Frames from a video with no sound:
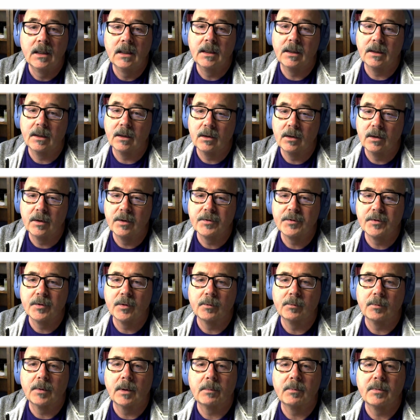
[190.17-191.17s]
It could
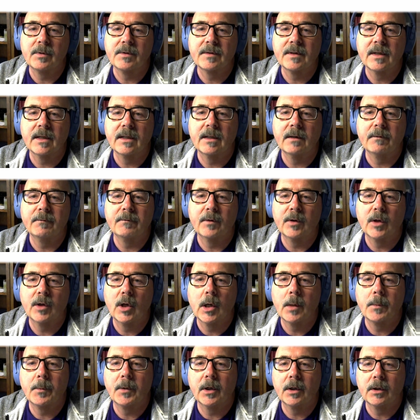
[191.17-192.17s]
also represent a
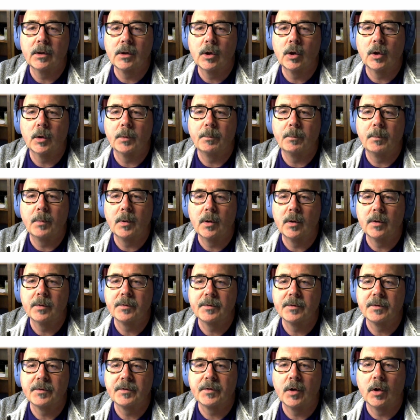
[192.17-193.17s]
phenomenon called
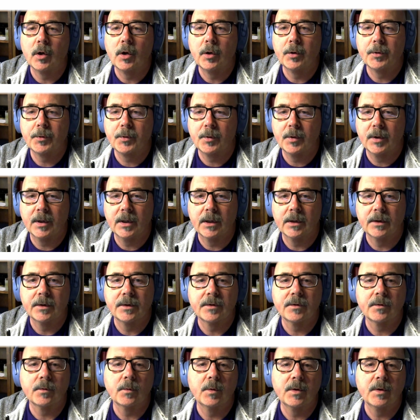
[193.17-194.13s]
pulsus alternans,